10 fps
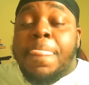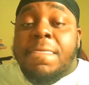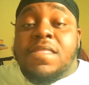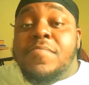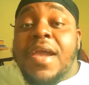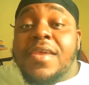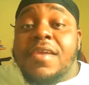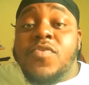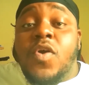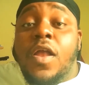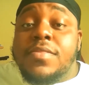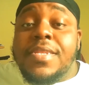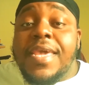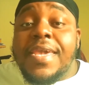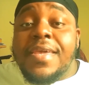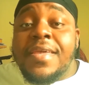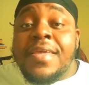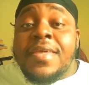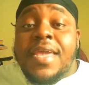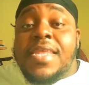Doesn't matter if you call them today
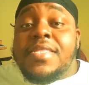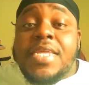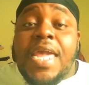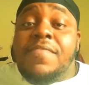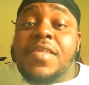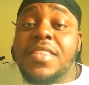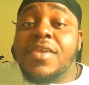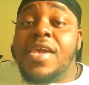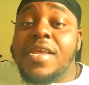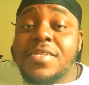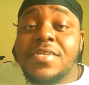and they say they have nothing yet,